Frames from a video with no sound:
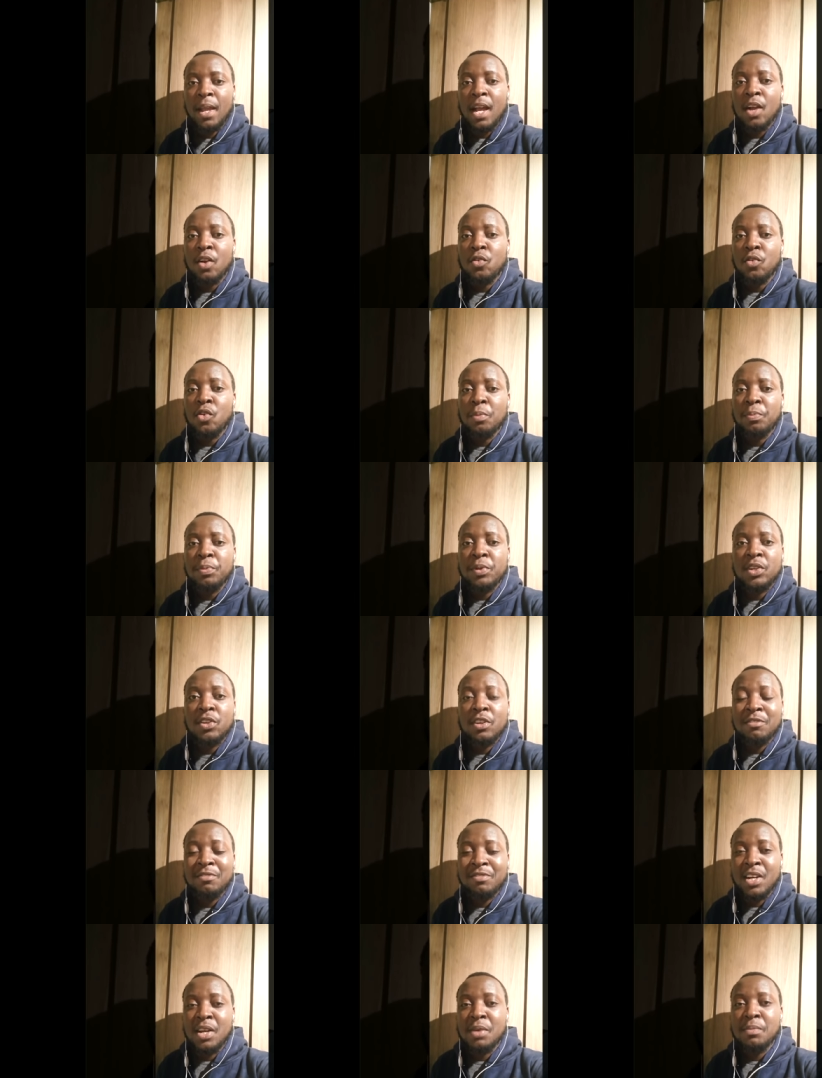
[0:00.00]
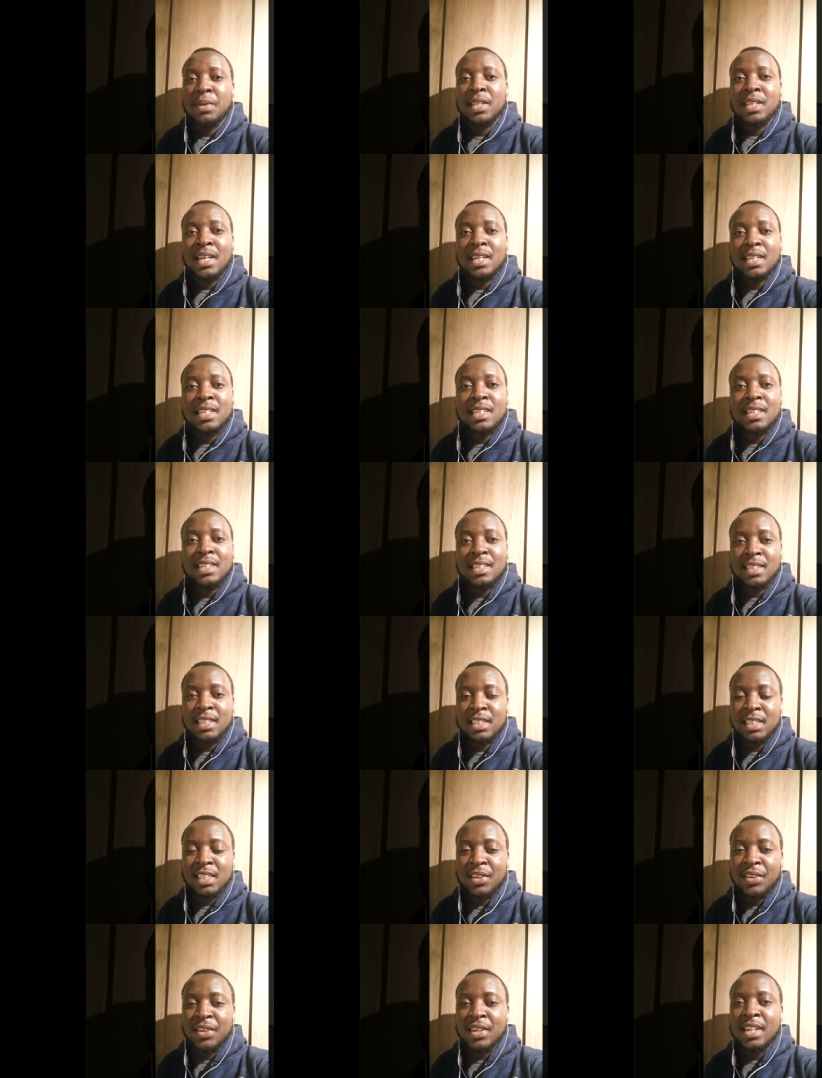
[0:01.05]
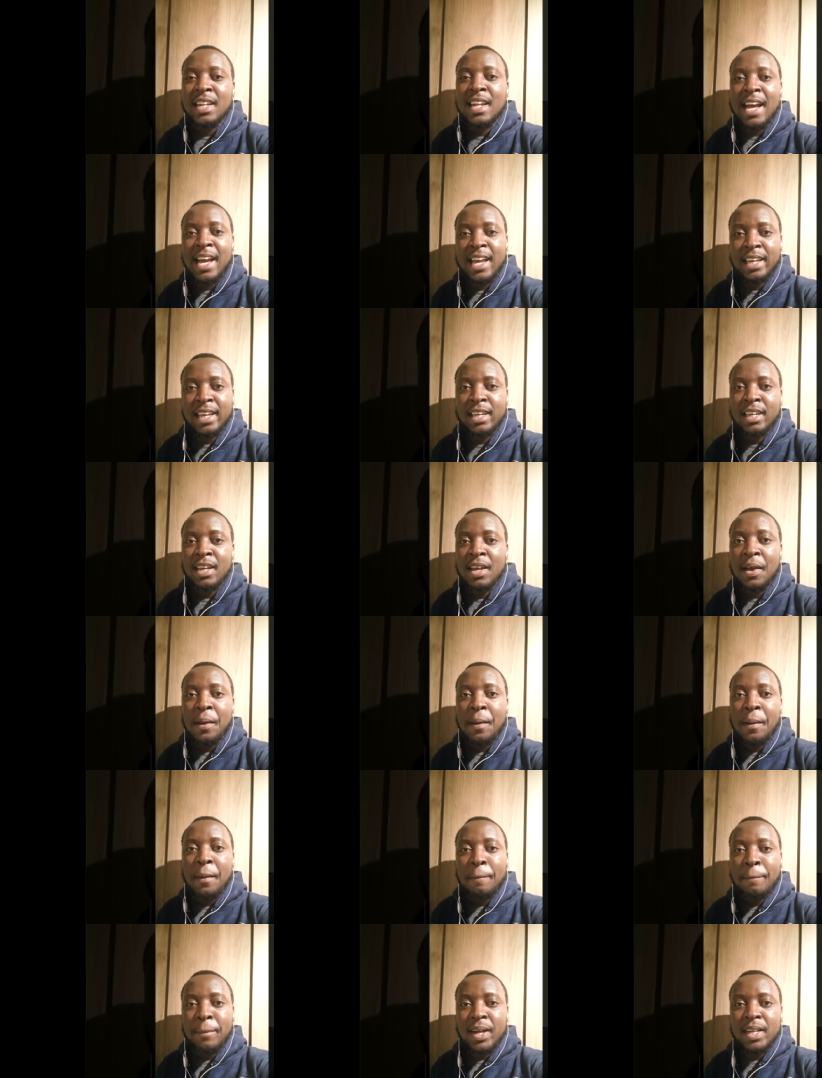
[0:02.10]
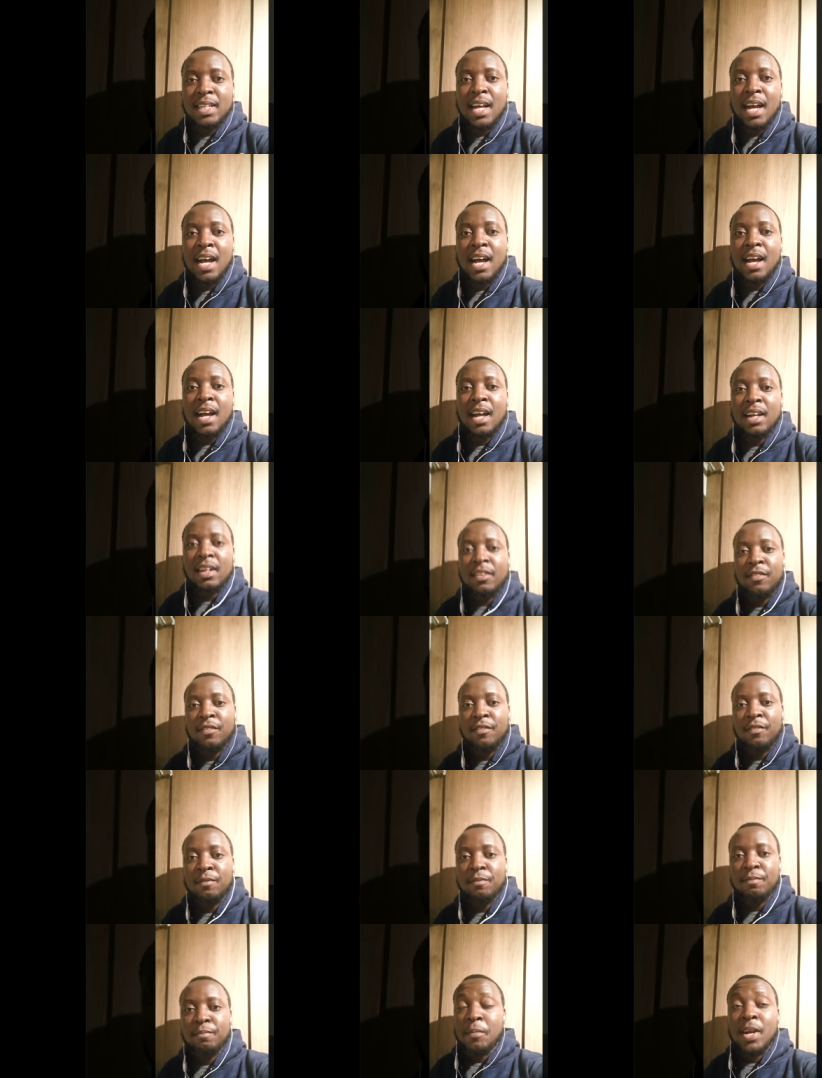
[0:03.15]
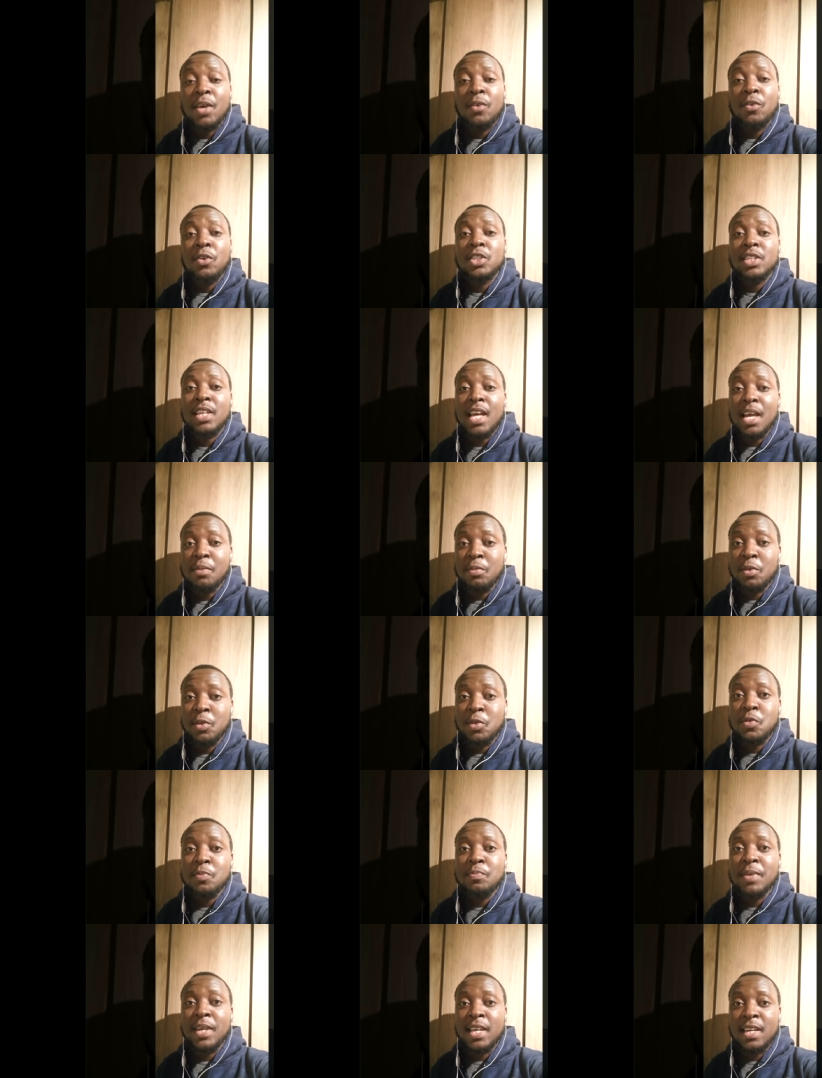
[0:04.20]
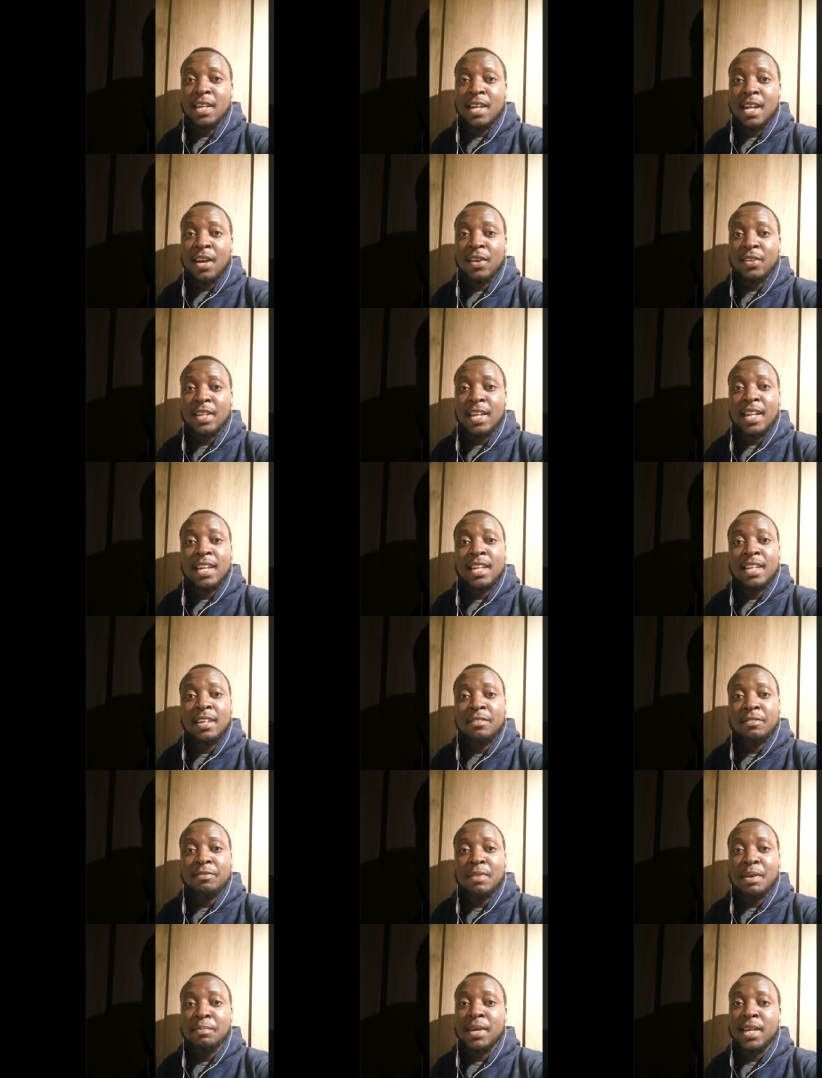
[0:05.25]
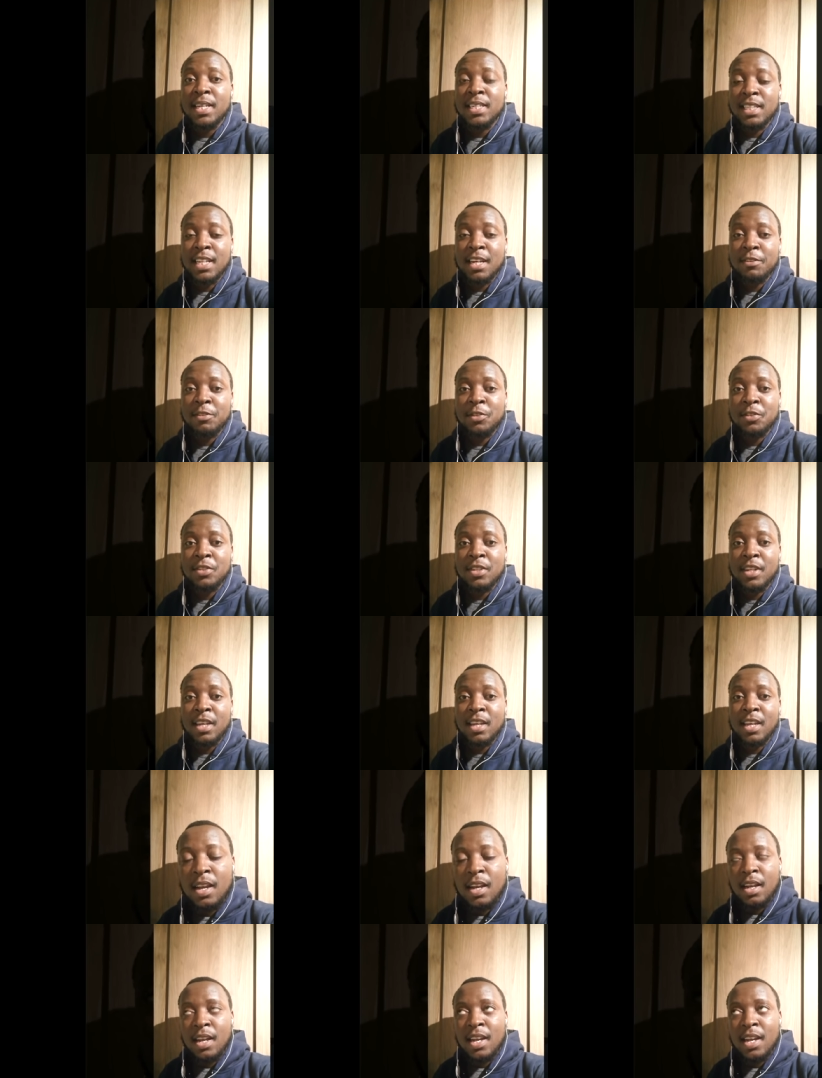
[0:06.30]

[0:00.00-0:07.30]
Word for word: I grew up in an environment I didn't necessarily like, but I, but I was able to make it out and live my best life today.